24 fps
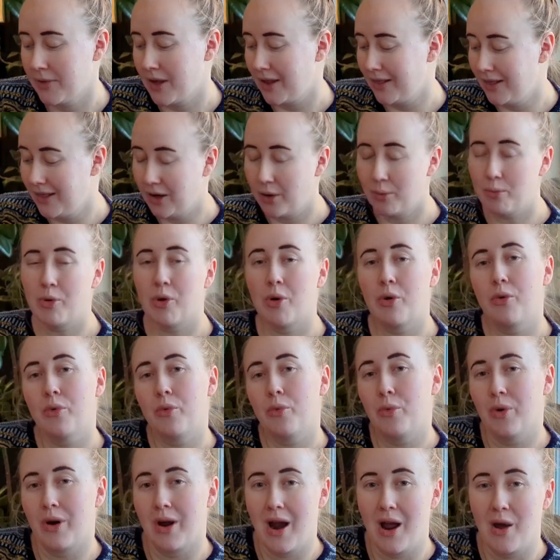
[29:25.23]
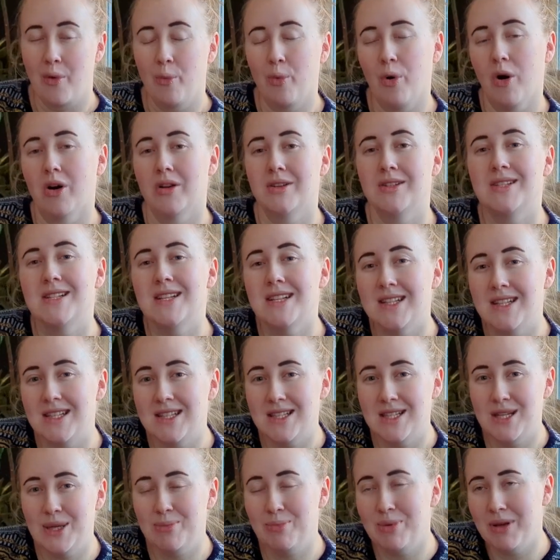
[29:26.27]
a little more where I want
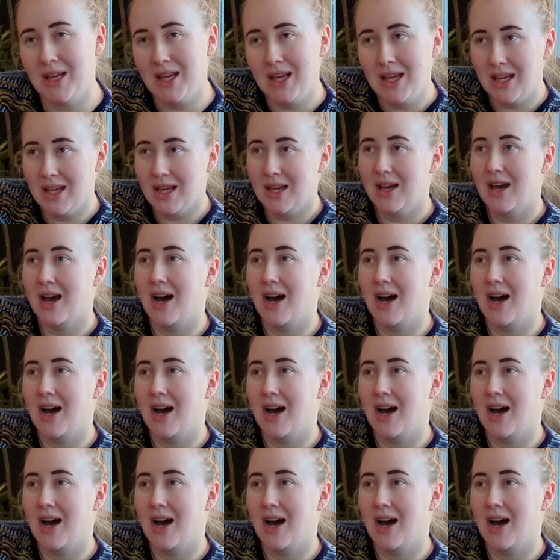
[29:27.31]
it to be.